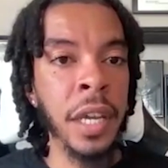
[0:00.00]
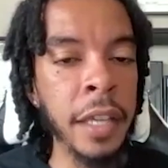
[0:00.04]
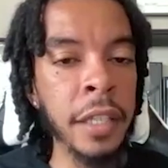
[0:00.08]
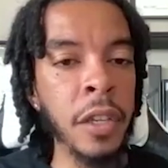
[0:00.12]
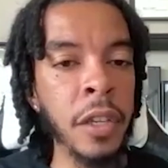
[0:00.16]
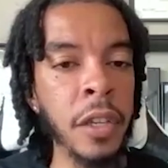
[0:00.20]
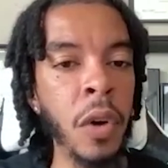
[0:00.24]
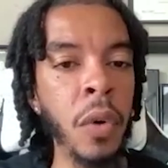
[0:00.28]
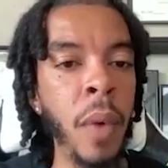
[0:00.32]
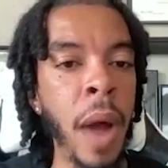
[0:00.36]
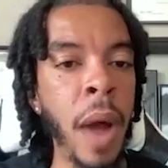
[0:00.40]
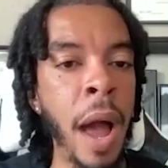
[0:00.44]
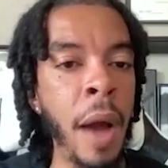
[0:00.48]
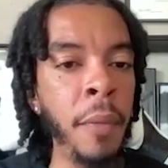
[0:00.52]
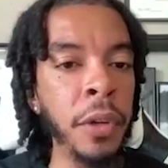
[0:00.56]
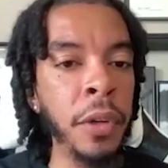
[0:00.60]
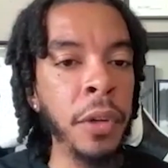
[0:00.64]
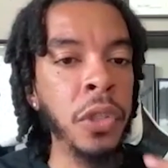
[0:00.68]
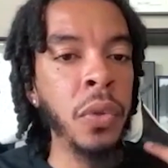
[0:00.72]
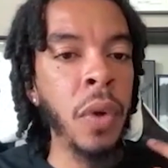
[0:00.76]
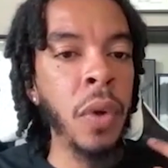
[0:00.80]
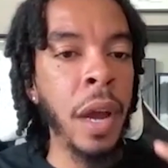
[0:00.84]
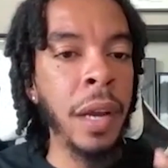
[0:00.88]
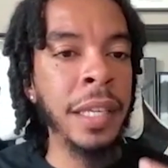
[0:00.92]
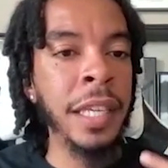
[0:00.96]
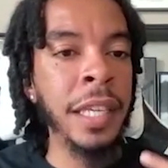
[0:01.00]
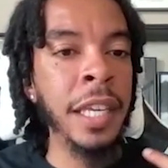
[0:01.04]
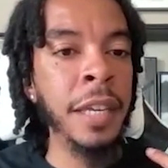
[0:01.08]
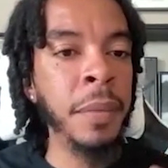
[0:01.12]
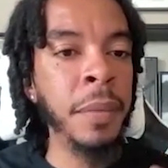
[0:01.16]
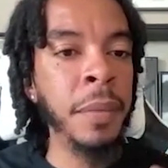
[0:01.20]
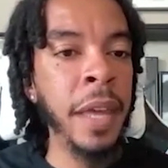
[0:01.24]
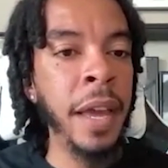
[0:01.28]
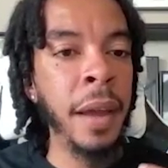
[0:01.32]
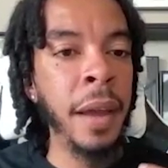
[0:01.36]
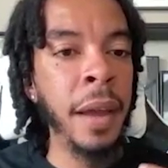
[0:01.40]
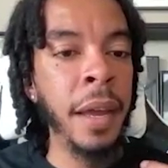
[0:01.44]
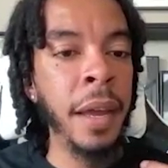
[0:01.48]
And so I want you all to keep
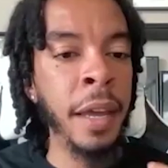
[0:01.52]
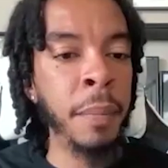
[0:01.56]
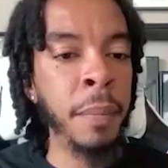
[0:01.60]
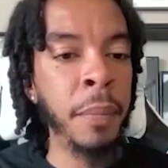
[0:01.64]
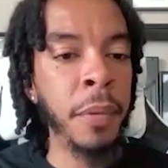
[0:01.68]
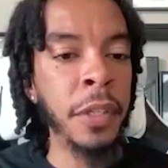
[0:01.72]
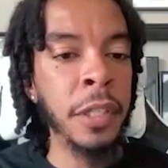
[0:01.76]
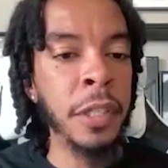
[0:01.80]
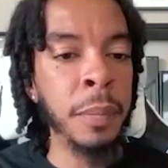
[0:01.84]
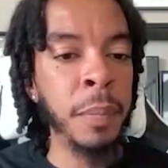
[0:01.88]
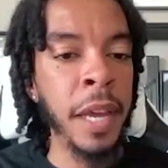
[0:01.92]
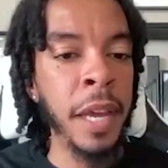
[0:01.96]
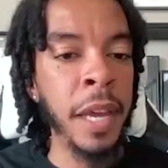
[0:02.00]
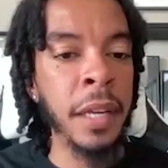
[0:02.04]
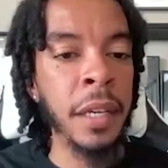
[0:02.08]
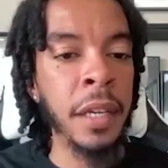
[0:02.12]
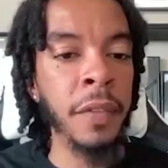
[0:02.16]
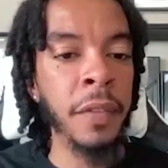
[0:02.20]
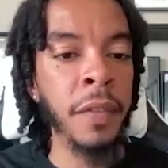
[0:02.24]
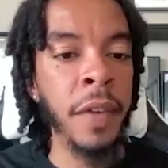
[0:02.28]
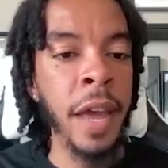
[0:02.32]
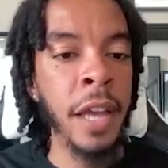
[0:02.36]
that in perspective